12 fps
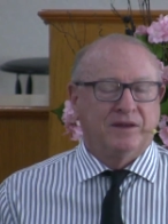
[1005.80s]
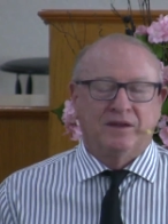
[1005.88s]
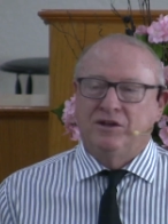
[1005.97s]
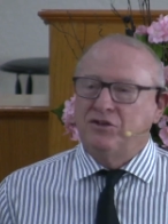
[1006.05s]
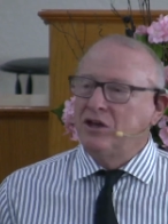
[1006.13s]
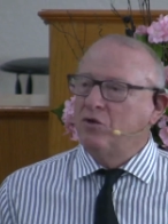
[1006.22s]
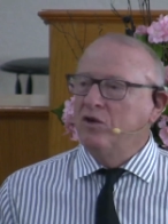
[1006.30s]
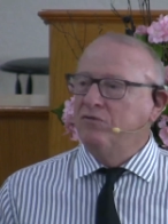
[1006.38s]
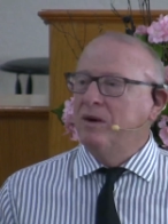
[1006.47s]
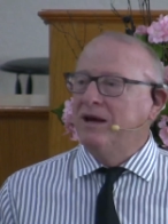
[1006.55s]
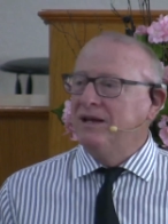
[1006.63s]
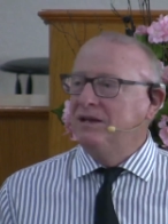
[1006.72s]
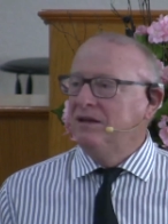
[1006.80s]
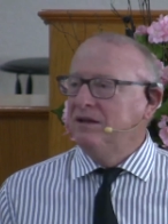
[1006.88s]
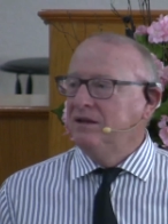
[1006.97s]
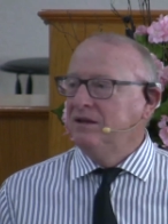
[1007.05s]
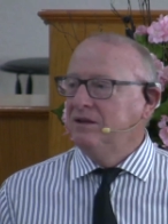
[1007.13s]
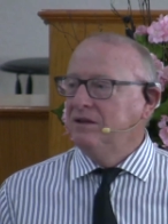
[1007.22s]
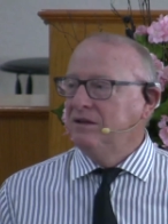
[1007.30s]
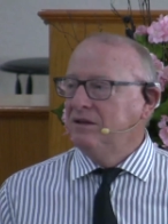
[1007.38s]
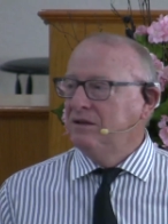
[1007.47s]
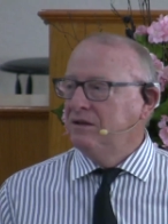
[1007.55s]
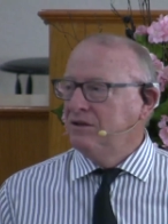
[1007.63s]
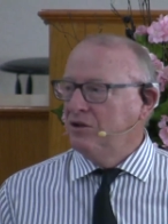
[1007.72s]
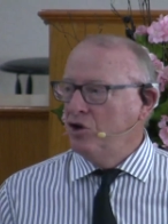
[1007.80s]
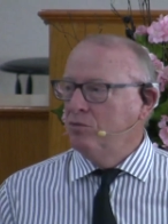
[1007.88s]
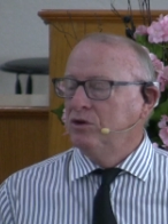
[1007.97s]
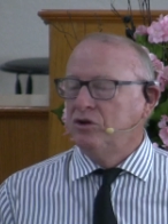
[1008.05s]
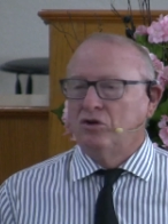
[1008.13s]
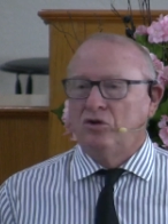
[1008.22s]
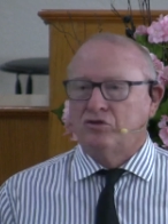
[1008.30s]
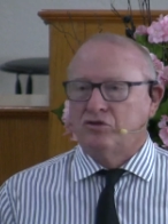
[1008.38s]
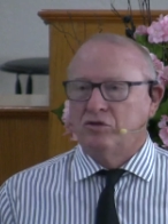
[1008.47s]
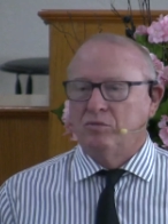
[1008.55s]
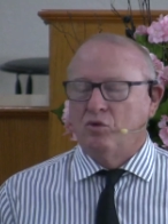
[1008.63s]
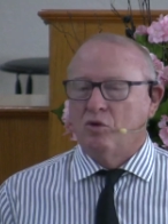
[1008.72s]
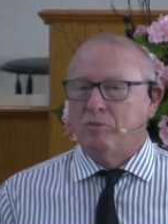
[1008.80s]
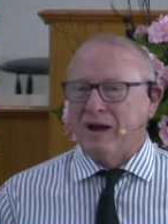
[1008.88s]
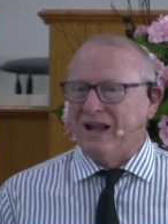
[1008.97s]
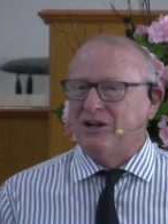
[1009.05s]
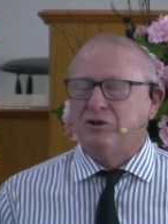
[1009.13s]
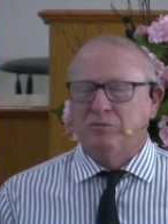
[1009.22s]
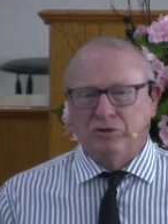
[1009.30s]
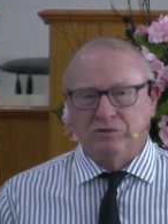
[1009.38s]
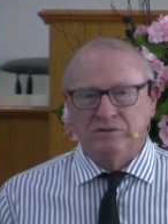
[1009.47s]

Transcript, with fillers: You think we've made human culture more palatable?